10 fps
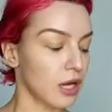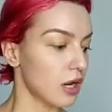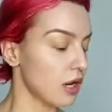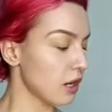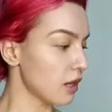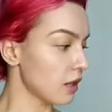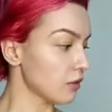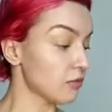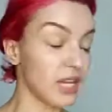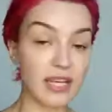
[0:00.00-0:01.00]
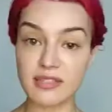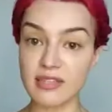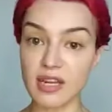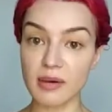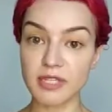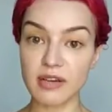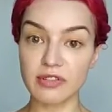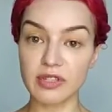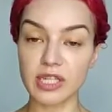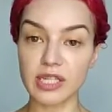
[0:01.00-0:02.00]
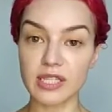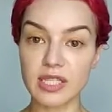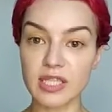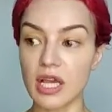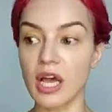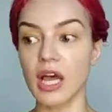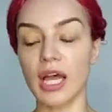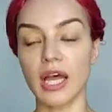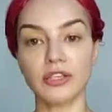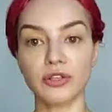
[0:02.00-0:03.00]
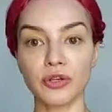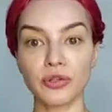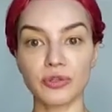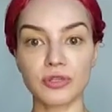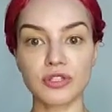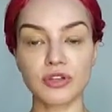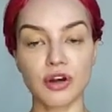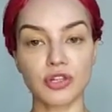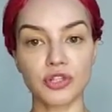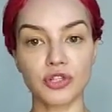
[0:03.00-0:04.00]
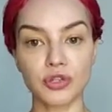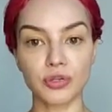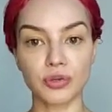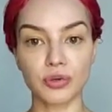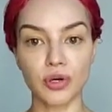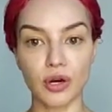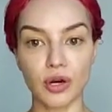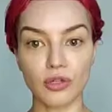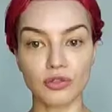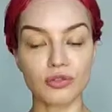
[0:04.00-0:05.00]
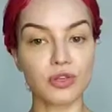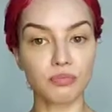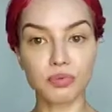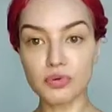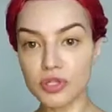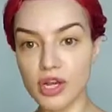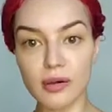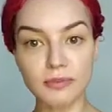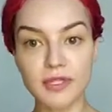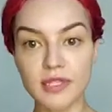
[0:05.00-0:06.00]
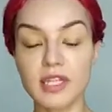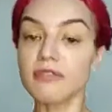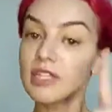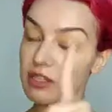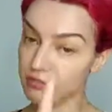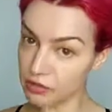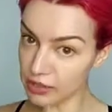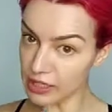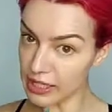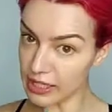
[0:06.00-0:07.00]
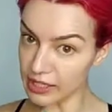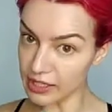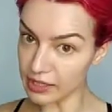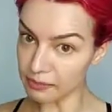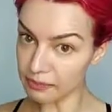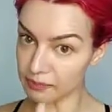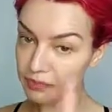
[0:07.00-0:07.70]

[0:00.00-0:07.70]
10 sit-ups after this, and you start to do some push-ups. Even if you're a lady,